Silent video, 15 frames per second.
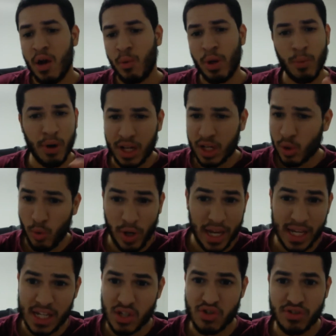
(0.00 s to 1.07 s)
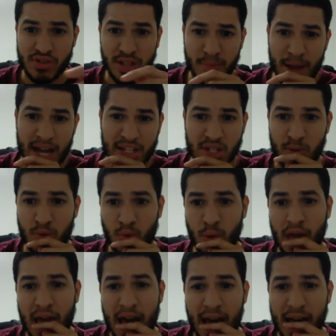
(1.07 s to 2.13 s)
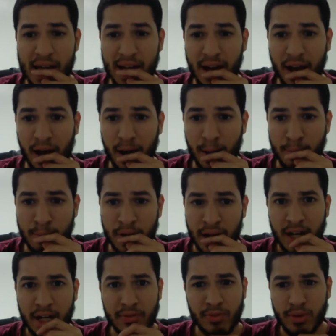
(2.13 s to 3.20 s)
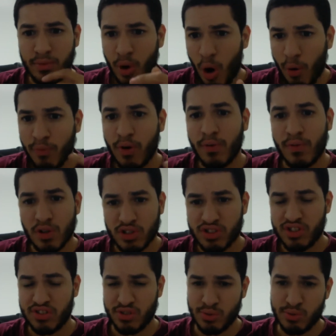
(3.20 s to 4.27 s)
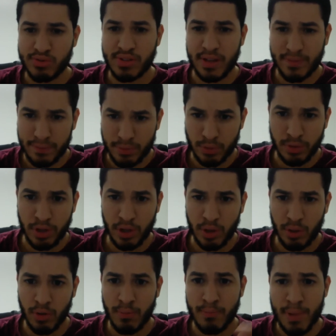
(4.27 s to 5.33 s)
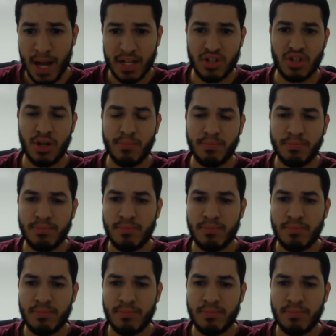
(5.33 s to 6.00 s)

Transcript: We want to create interesting matchups. We had a Revolver versus Yusei Fudo matchup.